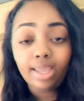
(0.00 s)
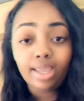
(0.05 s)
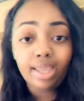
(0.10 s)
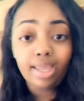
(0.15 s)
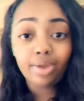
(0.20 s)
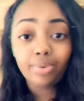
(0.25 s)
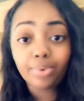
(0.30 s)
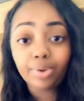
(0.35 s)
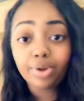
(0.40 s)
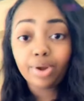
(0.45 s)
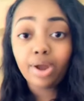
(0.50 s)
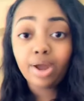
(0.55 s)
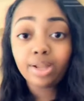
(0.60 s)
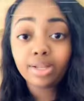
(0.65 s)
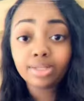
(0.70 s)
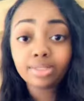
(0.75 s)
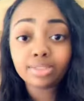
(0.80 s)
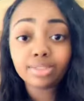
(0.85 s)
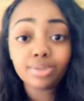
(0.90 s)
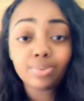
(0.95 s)
And
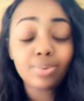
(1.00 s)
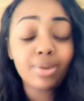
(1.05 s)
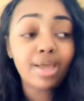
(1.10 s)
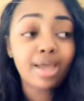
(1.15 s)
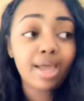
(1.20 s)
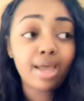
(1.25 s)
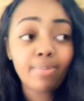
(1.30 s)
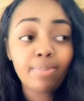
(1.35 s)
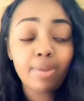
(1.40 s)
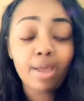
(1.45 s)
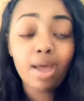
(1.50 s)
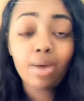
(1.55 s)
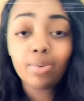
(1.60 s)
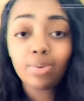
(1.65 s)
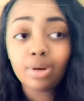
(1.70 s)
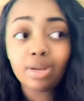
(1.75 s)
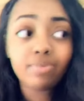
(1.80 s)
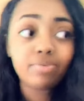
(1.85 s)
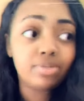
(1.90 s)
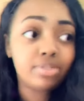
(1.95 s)
regardless of what happened, I would
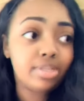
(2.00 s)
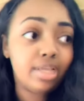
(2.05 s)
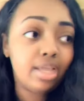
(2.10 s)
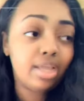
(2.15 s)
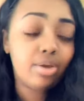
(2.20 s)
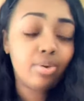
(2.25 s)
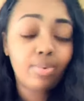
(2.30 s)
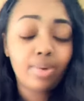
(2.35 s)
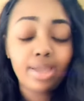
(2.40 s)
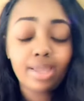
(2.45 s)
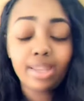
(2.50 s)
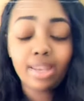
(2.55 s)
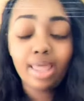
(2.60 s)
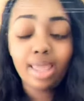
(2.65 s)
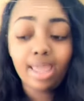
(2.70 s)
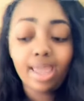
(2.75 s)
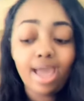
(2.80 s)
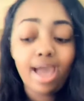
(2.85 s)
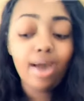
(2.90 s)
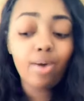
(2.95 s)
never take away
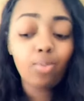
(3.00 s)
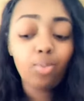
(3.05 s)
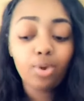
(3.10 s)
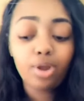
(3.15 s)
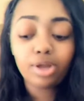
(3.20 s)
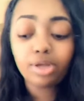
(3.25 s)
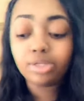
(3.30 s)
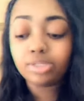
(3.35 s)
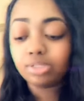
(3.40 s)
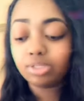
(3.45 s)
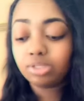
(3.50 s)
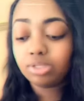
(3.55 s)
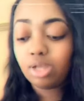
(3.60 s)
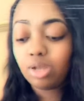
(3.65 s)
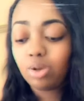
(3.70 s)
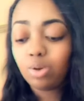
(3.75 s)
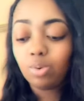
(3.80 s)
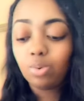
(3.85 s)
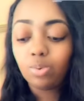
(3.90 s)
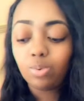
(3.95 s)
that I worked
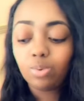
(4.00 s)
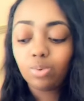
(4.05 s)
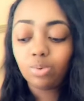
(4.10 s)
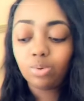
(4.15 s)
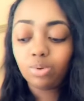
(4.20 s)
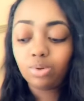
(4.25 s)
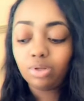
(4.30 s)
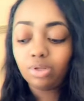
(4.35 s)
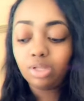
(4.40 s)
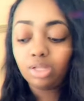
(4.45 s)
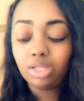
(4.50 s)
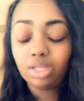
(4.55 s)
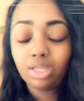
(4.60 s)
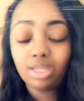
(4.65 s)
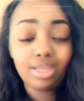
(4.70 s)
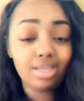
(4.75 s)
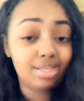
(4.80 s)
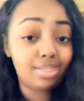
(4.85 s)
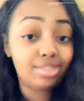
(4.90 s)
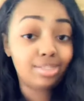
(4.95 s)
so
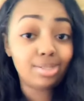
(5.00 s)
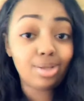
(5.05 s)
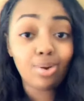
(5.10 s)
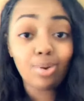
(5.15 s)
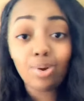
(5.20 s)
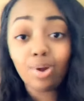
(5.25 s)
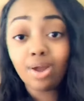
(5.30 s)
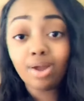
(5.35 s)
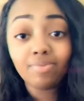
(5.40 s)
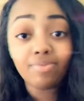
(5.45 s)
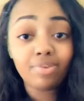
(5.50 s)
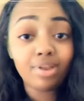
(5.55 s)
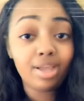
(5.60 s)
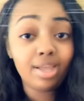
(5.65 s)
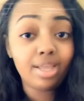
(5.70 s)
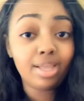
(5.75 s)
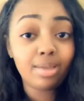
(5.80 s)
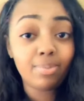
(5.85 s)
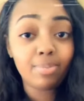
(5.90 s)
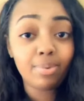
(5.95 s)
good and so hard for that
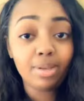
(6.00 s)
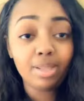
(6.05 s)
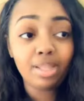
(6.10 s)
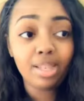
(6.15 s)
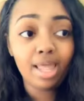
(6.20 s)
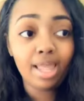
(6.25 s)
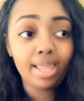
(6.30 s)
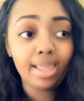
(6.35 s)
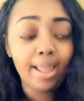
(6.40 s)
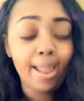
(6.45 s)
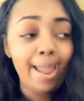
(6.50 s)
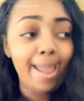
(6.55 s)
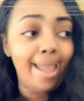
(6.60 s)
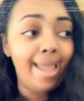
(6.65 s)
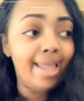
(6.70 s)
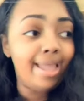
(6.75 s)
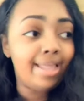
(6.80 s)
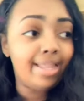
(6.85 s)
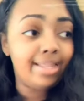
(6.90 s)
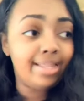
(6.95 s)
company. Like
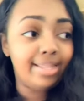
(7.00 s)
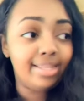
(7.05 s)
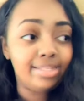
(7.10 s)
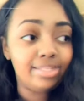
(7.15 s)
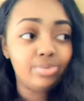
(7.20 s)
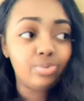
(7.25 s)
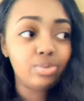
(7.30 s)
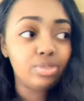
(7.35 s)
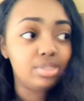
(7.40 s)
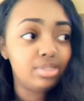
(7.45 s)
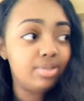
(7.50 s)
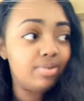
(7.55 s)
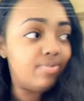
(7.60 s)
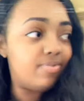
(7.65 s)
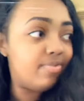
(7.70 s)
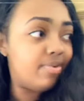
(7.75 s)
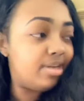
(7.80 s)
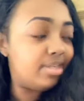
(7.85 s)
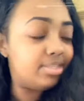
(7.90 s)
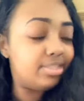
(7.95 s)
this was the
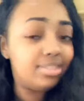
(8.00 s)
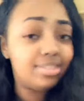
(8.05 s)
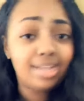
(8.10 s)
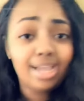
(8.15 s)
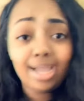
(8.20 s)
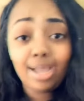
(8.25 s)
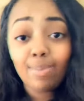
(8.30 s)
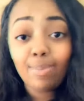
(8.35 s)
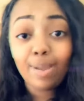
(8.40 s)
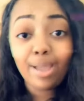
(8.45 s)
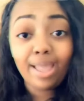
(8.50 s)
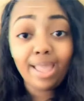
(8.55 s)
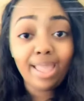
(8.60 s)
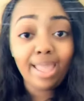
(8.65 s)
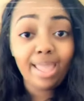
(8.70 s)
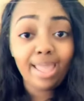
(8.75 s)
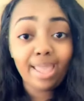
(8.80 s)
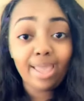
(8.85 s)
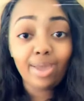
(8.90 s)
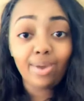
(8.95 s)
first job I
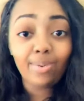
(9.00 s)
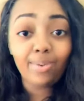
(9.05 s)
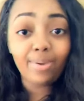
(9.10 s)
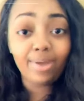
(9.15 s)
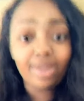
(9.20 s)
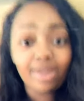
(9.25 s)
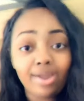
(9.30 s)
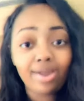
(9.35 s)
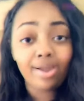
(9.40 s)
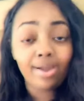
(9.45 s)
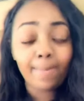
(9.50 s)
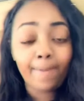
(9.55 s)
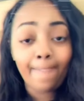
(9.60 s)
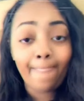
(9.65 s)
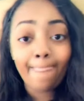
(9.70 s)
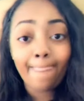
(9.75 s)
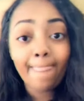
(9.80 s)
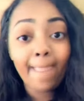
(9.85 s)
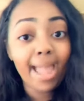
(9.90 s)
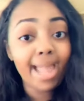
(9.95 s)
had where
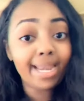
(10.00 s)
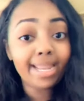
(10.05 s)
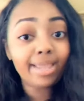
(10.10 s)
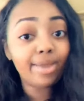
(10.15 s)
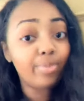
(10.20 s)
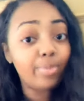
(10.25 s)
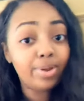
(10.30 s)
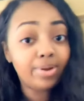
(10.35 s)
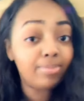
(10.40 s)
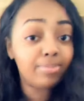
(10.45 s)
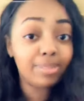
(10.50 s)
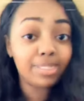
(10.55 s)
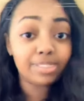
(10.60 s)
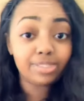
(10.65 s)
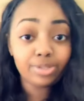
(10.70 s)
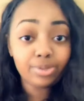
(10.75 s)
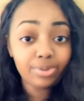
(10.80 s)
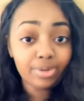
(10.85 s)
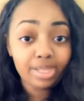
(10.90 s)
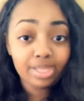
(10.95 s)
I didn't want to miss
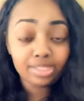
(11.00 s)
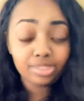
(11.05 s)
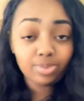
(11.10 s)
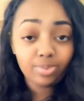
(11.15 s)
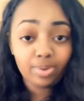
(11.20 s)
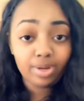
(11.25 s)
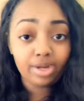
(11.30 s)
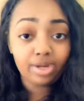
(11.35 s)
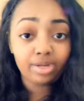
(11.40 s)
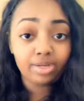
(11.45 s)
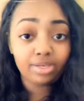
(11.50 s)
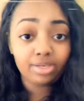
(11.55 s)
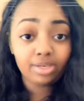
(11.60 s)
no days of work.